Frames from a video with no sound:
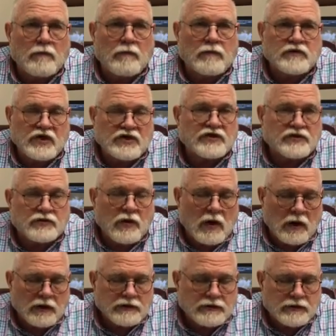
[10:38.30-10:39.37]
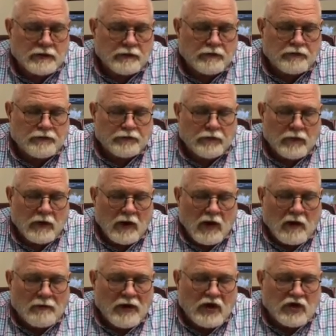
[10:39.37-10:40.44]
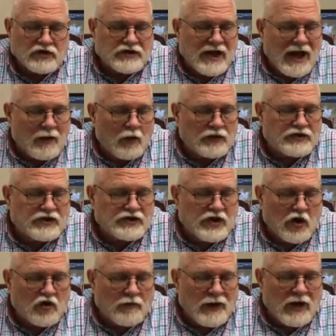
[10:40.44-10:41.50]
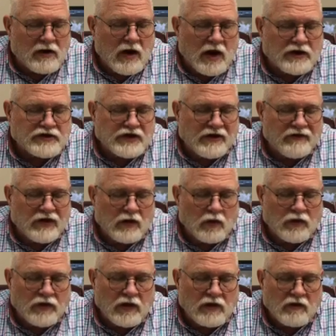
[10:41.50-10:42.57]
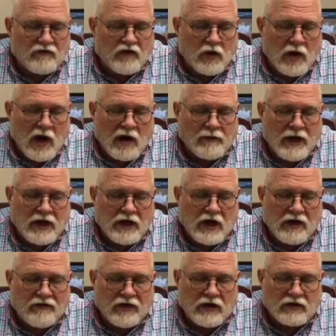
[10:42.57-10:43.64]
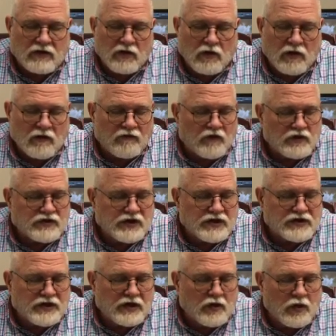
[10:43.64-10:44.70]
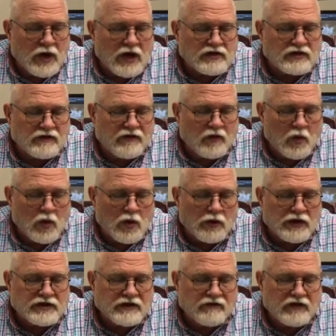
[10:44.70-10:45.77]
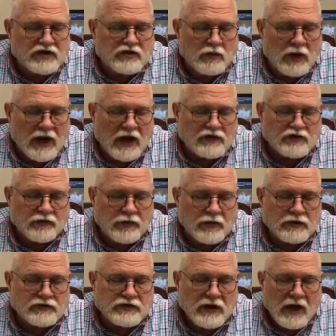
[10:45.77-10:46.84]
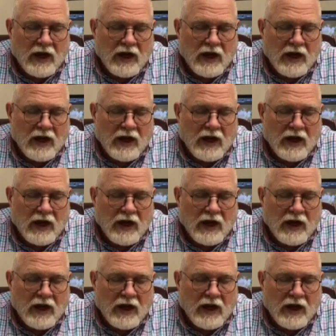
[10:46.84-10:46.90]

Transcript: Jesus Christ. Because that which is known about God is evident within them, for God made it evident to them. For since the creation of the world, his invisible attributes,